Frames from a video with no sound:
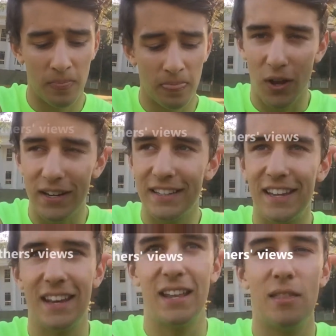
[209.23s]
try to
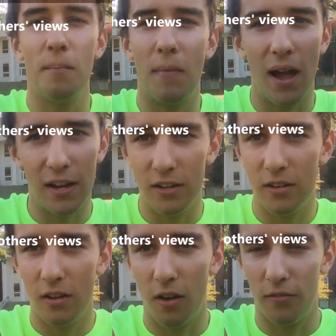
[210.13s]
get in the mind
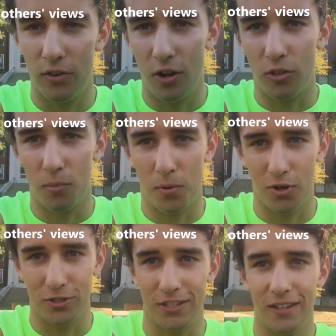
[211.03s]
of another
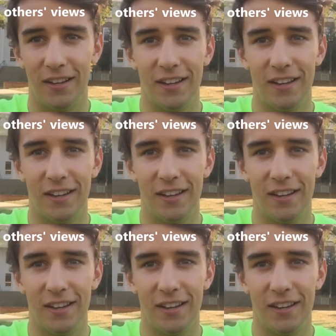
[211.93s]
person.